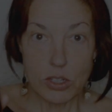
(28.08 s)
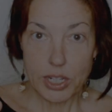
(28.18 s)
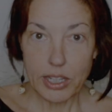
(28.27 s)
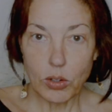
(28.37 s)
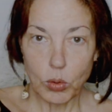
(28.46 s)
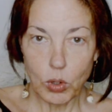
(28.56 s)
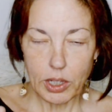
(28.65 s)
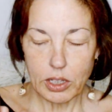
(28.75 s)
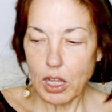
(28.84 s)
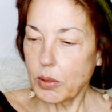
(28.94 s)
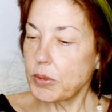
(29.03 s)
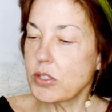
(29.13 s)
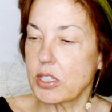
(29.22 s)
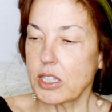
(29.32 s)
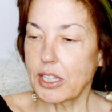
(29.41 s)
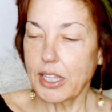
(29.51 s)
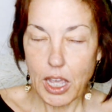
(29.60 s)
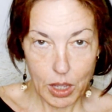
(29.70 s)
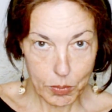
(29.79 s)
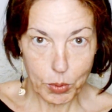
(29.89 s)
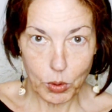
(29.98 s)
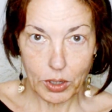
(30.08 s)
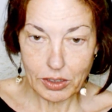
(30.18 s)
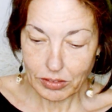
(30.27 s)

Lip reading: you take your oil. I'm using hemp oil.